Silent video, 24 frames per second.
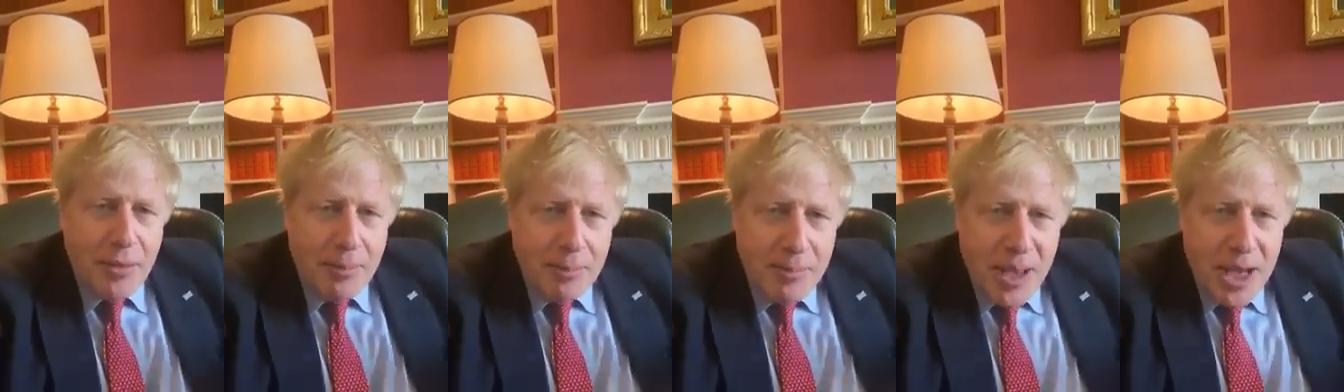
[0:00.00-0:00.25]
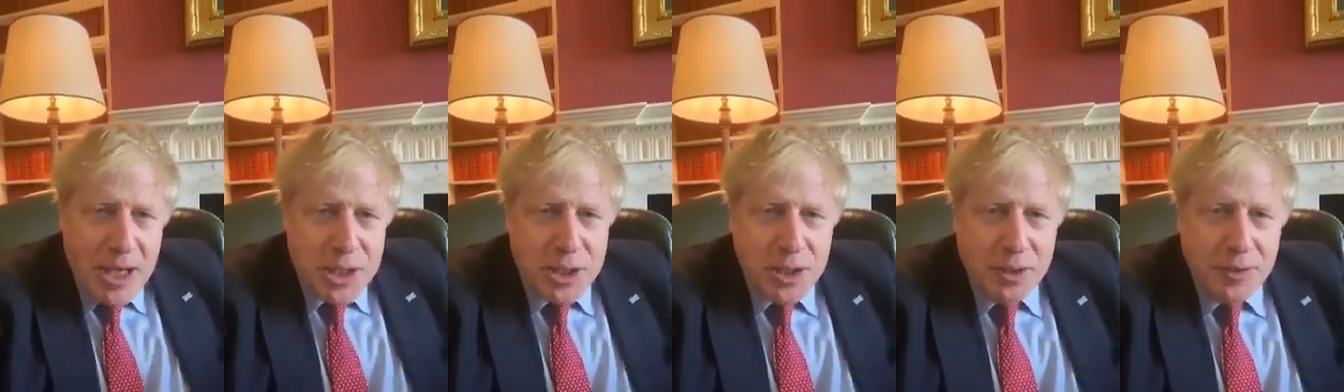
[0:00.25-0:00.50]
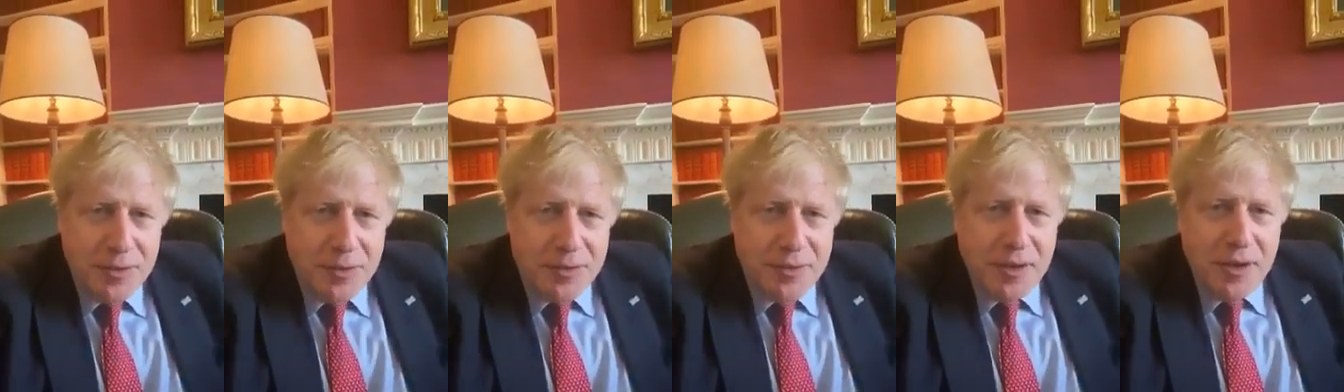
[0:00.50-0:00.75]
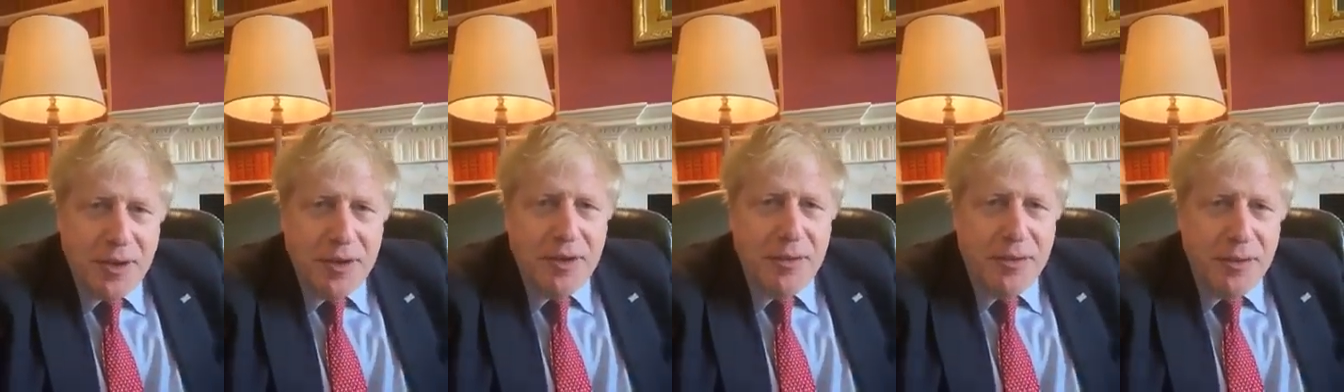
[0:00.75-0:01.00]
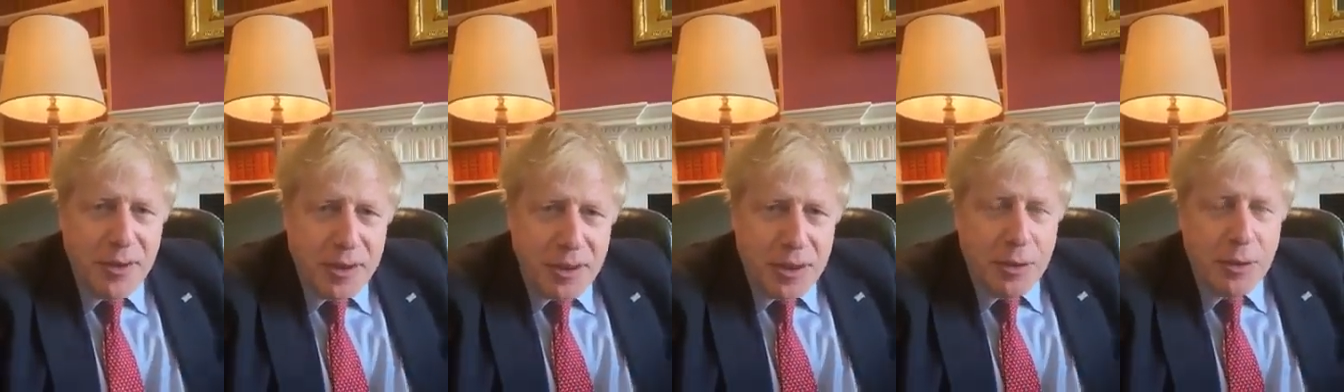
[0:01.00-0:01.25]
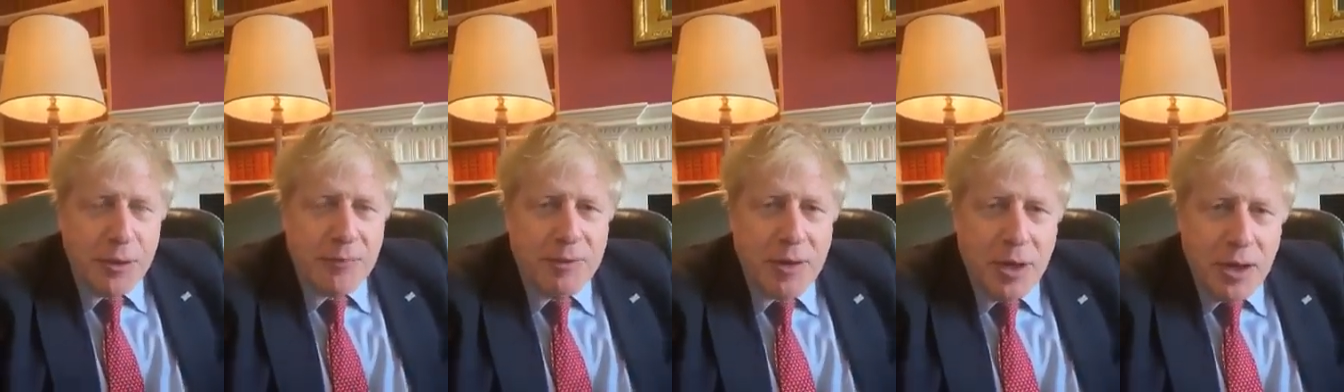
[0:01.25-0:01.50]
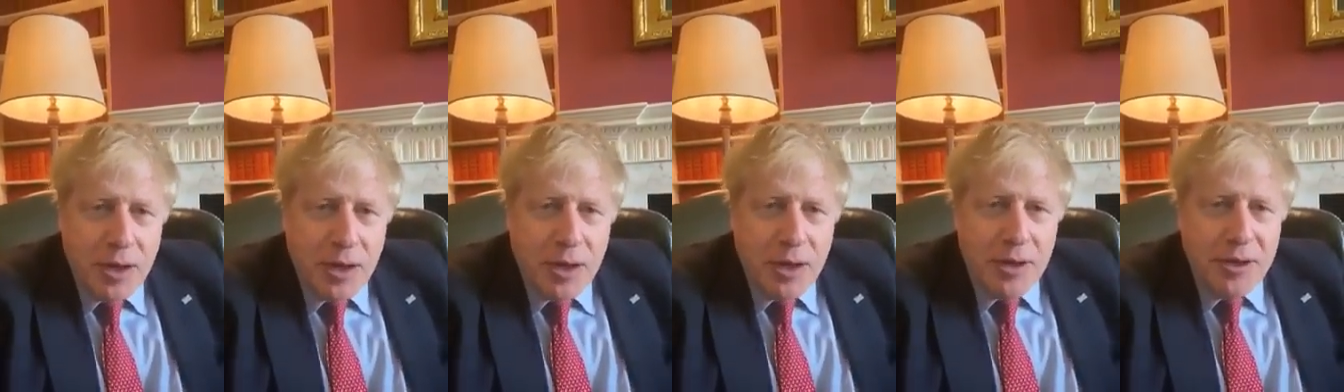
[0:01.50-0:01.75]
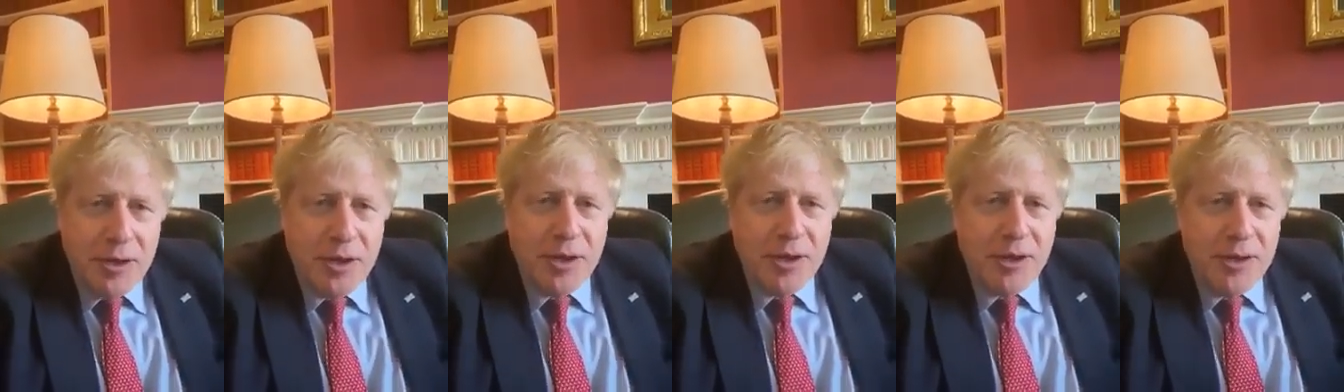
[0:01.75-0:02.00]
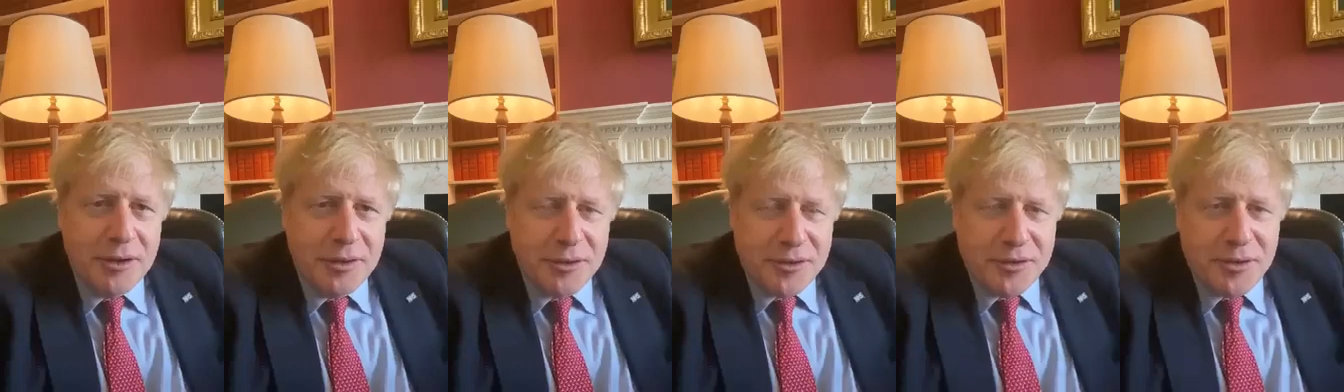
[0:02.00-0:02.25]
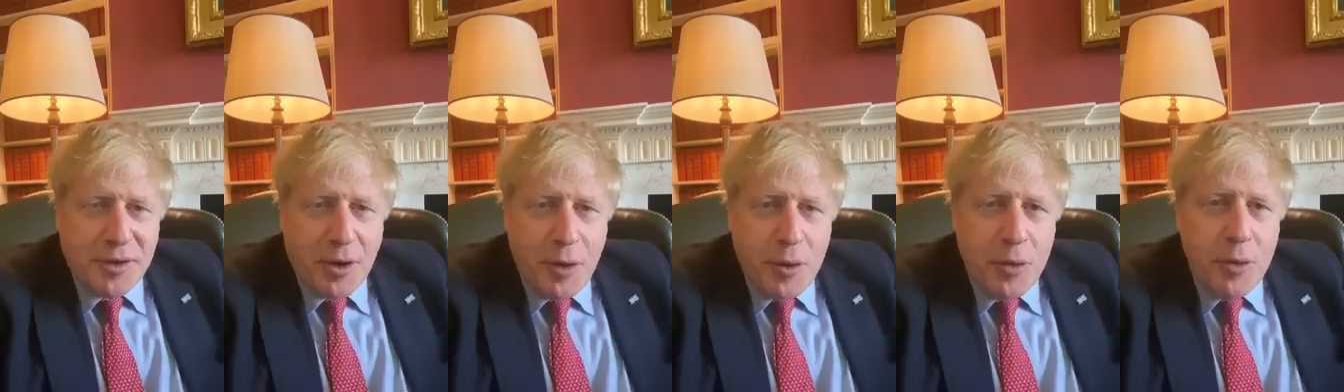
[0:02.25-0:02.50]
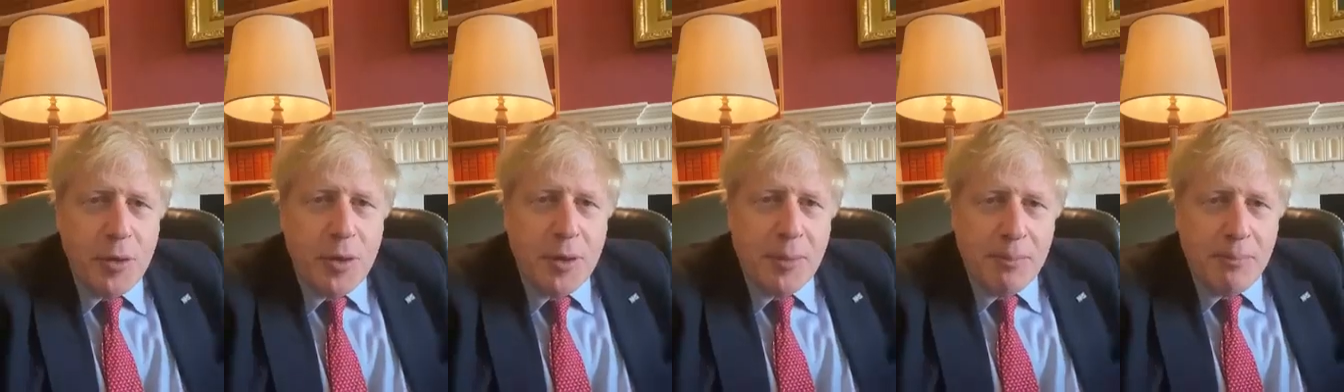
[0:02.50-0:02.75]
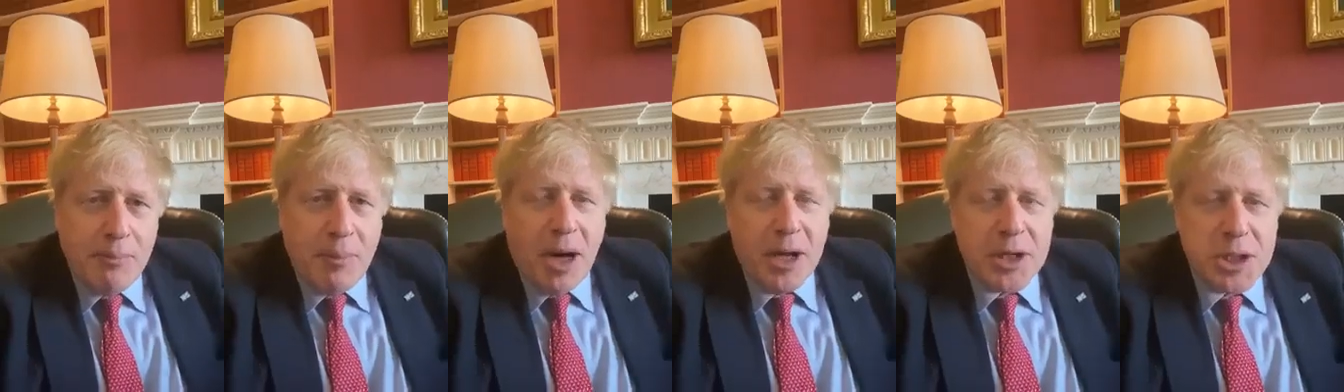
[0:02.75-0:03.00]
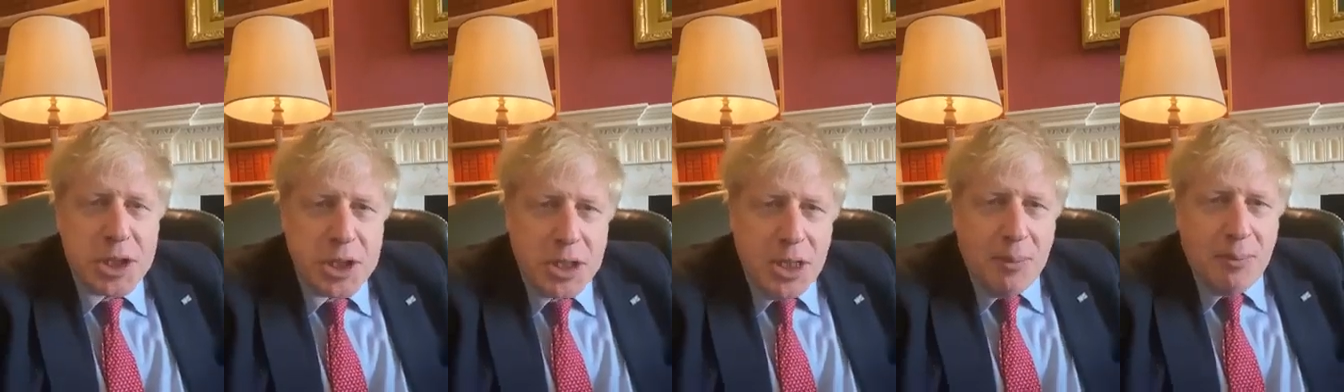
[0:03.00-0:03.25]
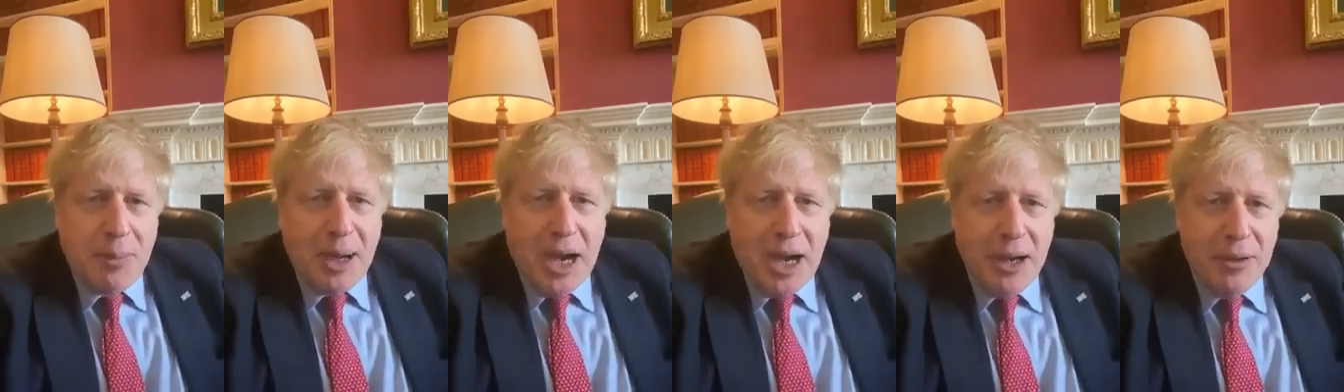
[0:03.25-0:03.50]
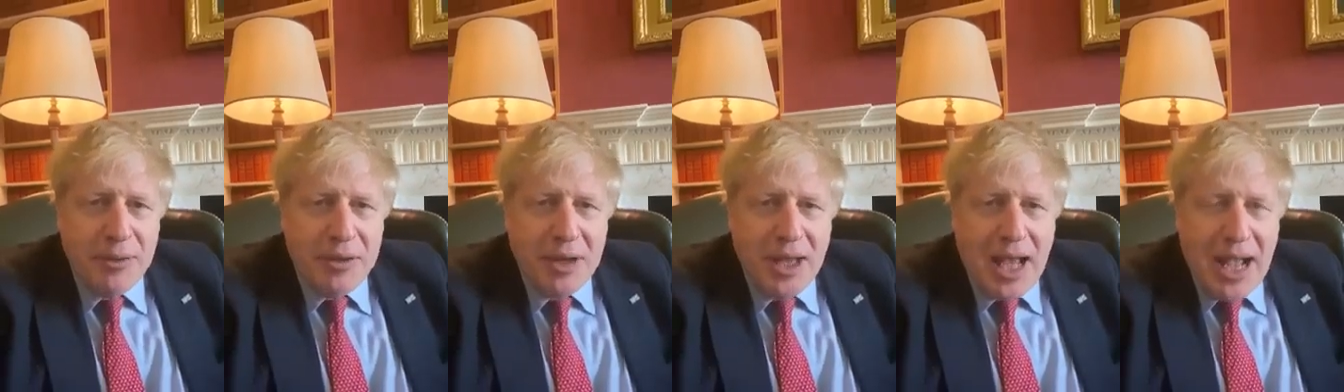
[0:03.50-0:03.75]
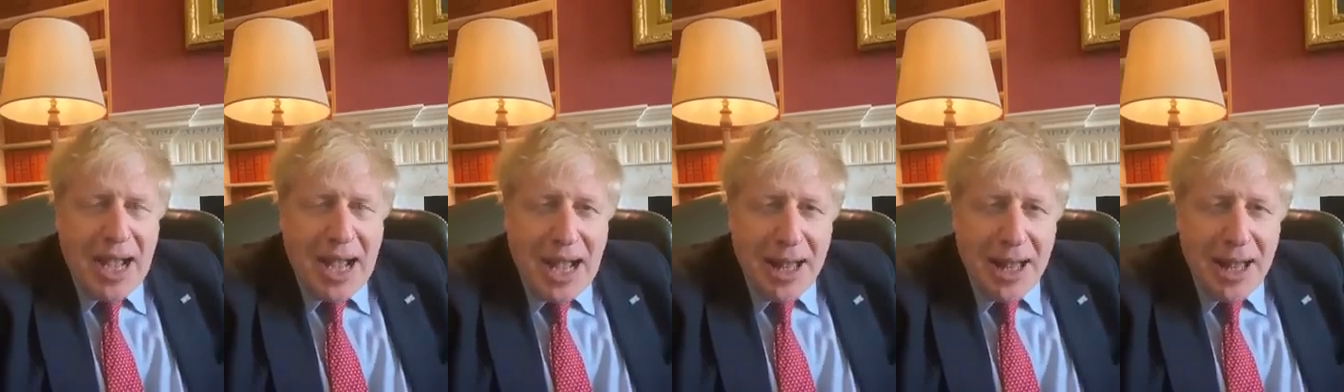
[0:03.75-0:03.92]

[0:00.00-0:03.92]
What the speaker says: the measures that you'll have heard so much about.